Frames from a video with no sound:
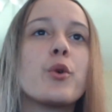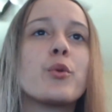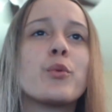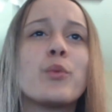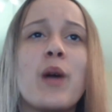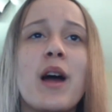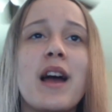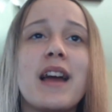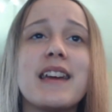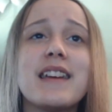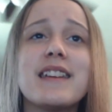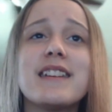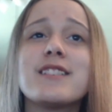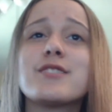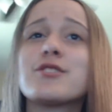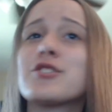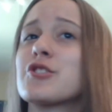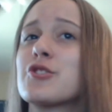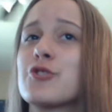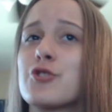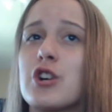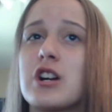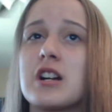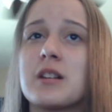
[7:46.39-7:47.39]
Ryan is a
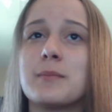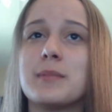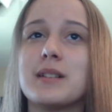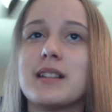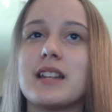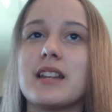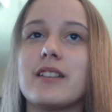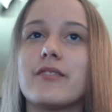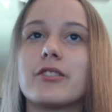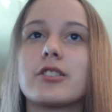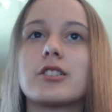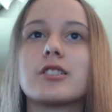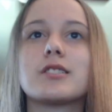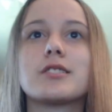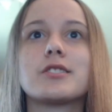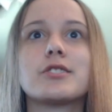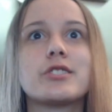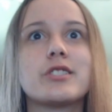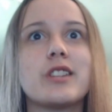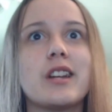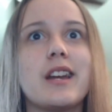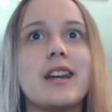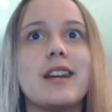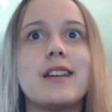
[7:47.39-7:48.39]
strong believer,
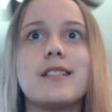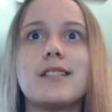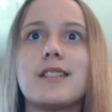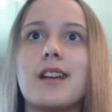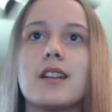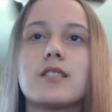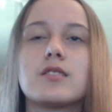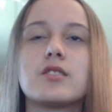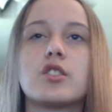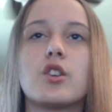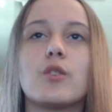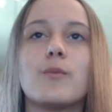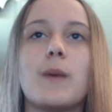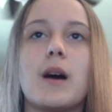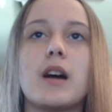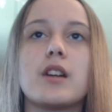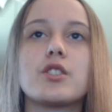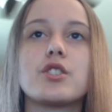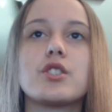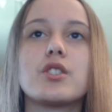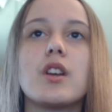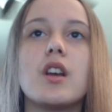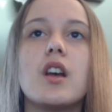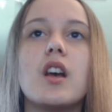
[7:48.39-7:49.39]
Shane not so
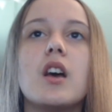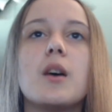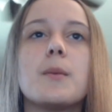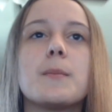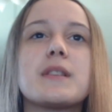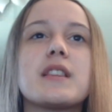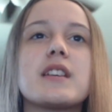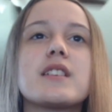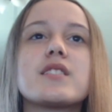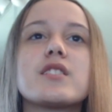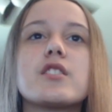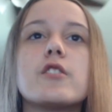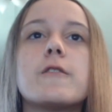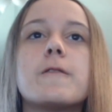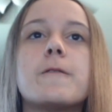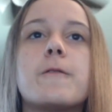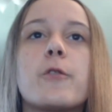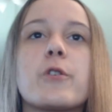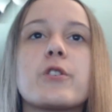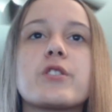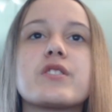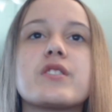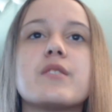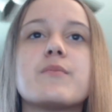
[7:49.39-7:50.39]
much, but they still
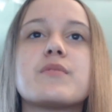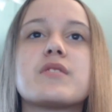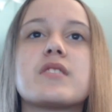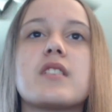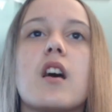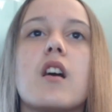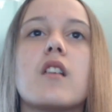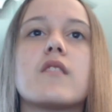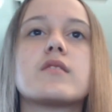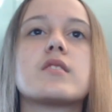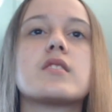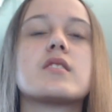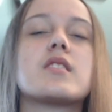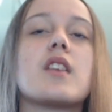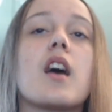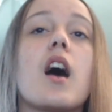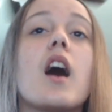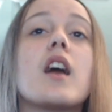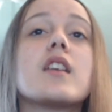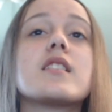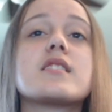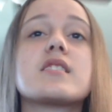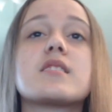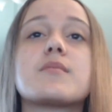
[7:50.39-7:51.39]
force themselves into
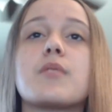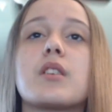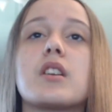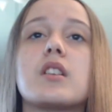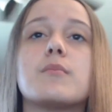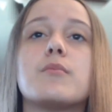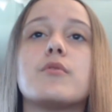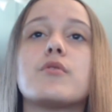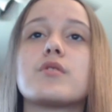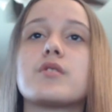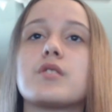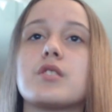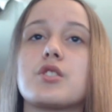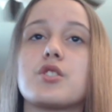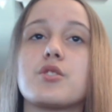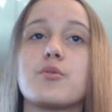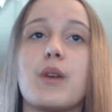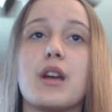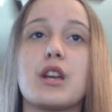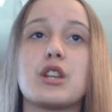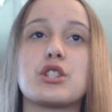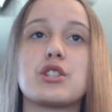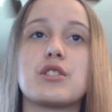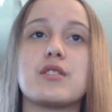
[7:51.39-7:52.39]
unexplainable
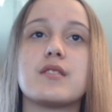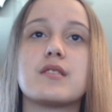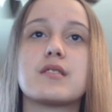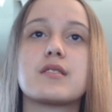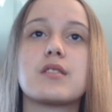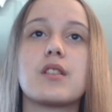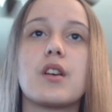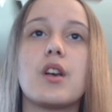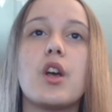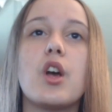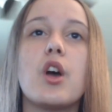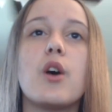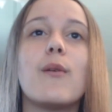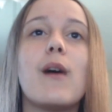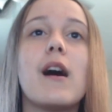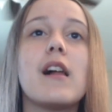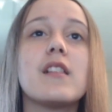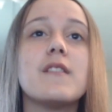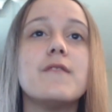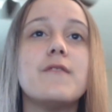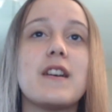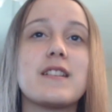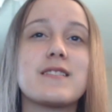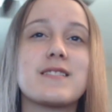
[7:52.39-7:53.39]
situations.
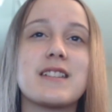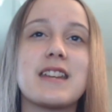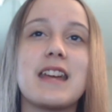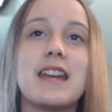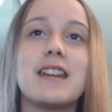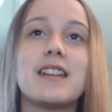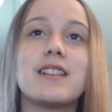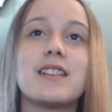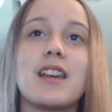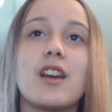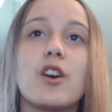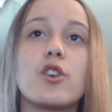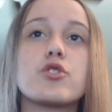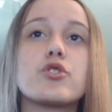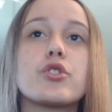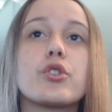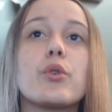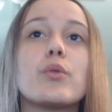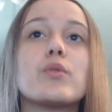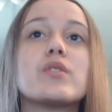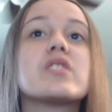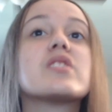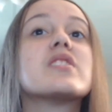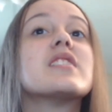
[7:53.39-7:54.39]
While investigating, they also
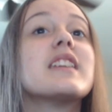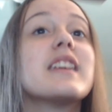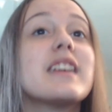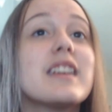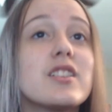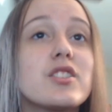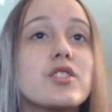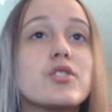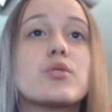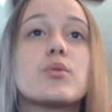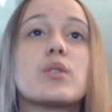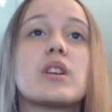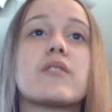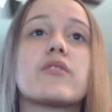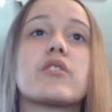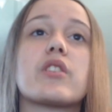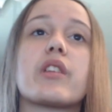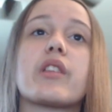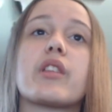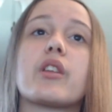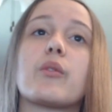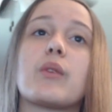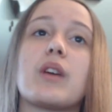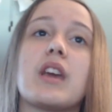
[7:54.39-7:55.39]
go into the history of
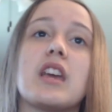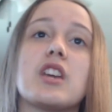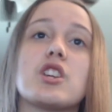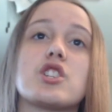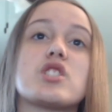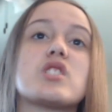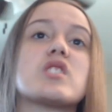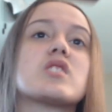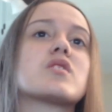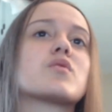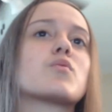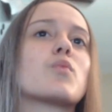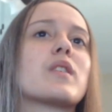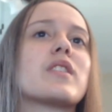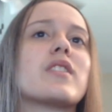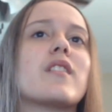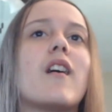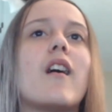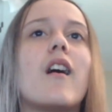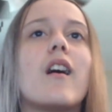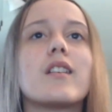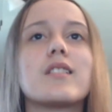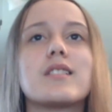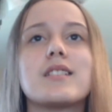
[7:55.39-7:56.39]
the locations, when the
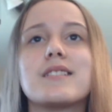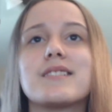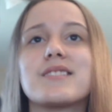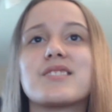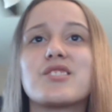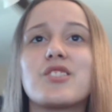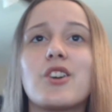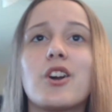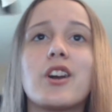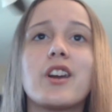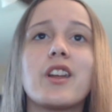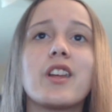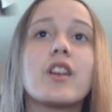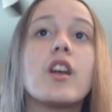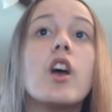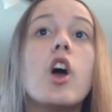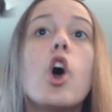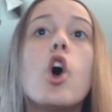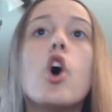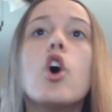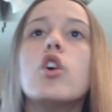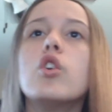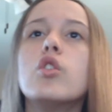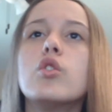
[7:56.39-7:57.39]
haunting started,
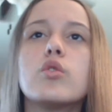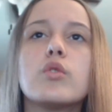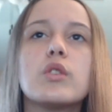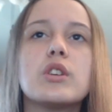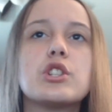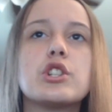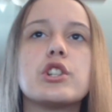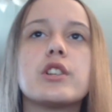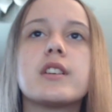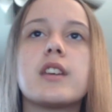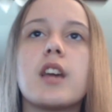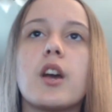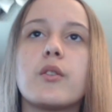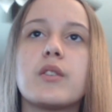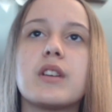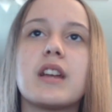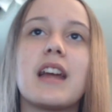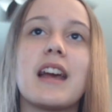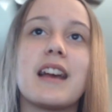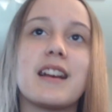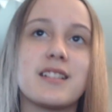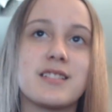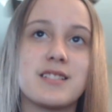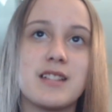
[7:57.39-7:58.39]
who originally owned
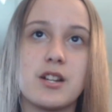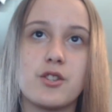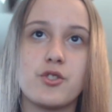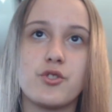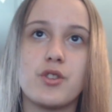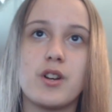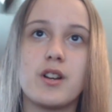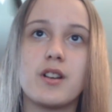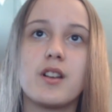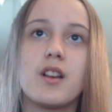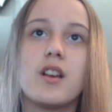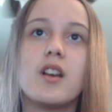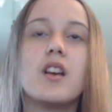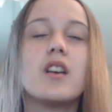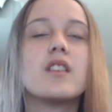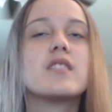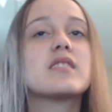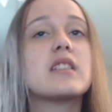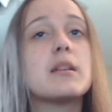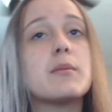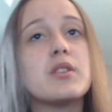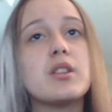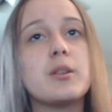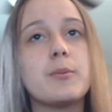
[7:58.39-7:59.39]
it, etc.
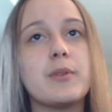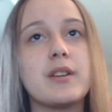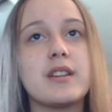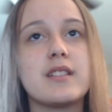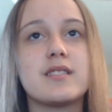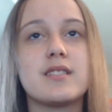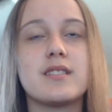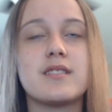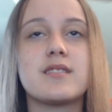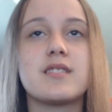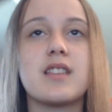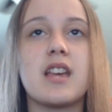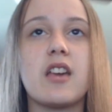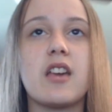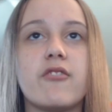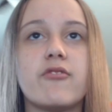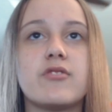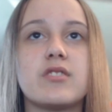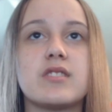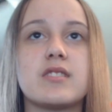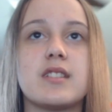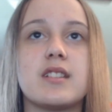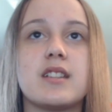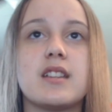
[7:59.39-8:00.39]
Some of the places
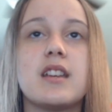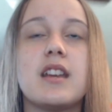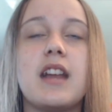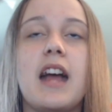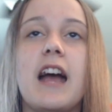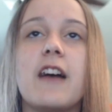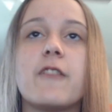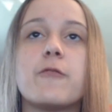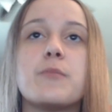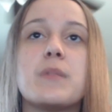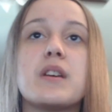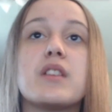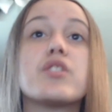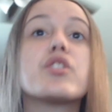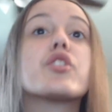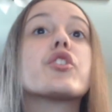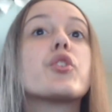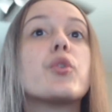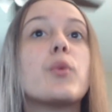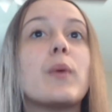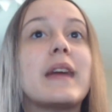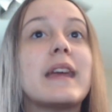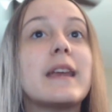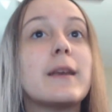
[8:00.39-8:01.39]
visited have been the
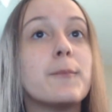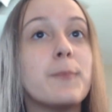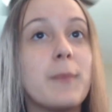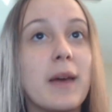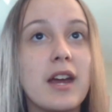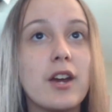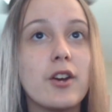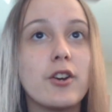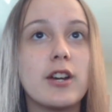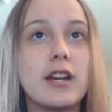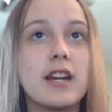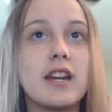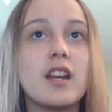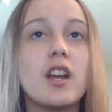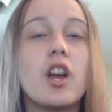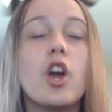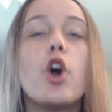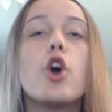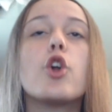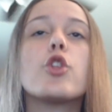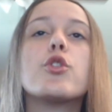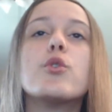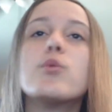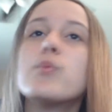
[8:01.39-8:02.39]
Queen Mary,
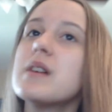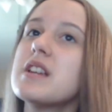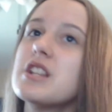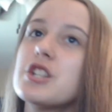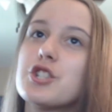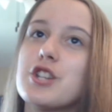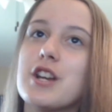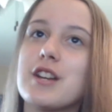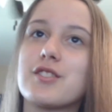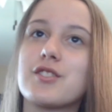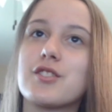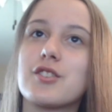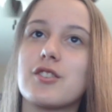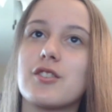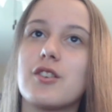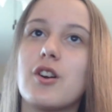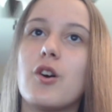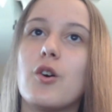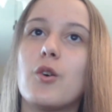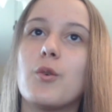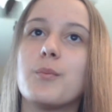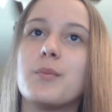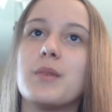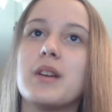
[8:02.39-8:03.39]
the Winchester
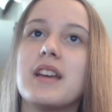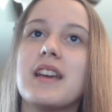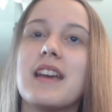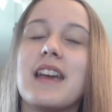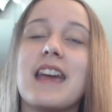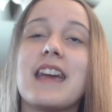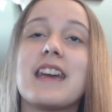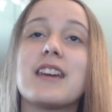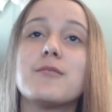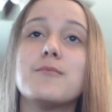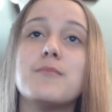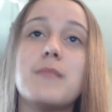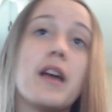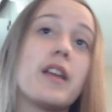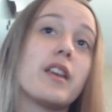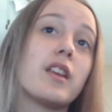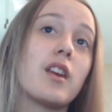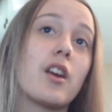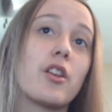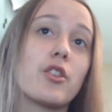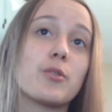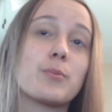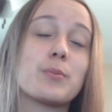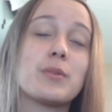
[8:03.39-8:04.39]
home, and
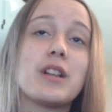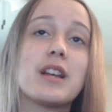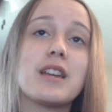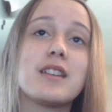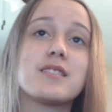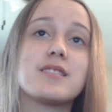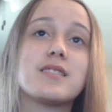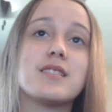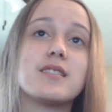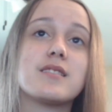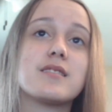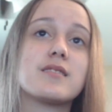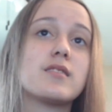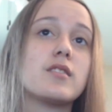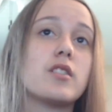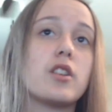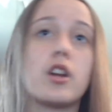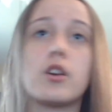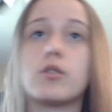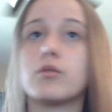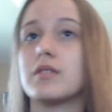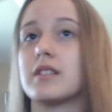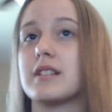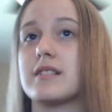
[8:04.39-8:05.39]
many other places. You
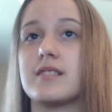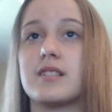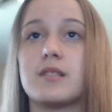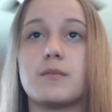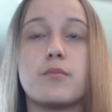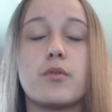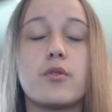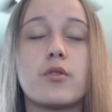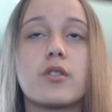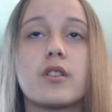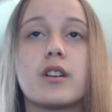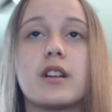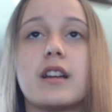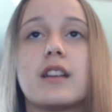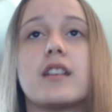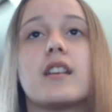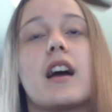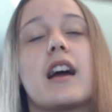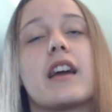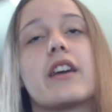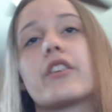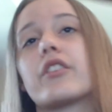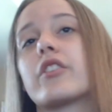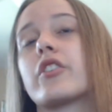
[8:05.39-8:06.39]
know, Lizzie Borden,
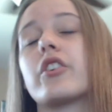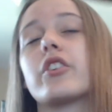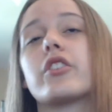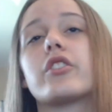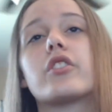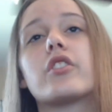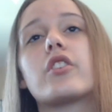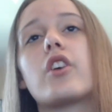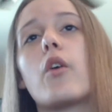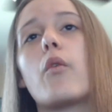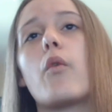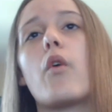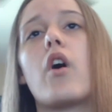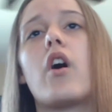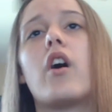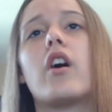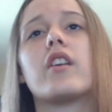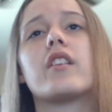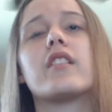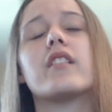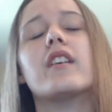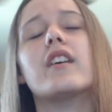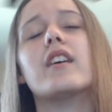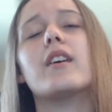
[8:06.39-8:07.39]
I could go
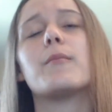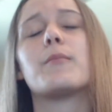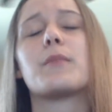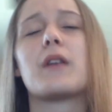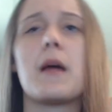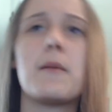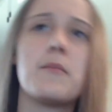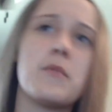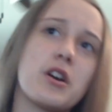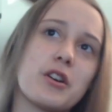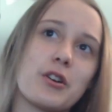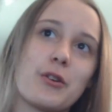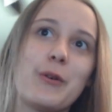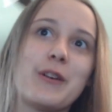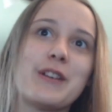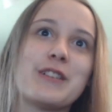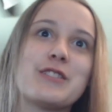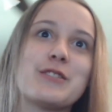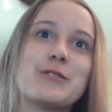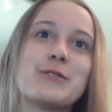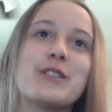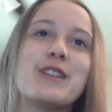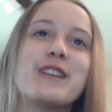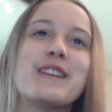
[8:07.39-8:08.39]
on, but I'm not going
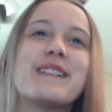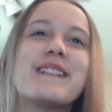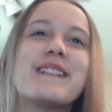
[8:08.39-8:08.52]
to.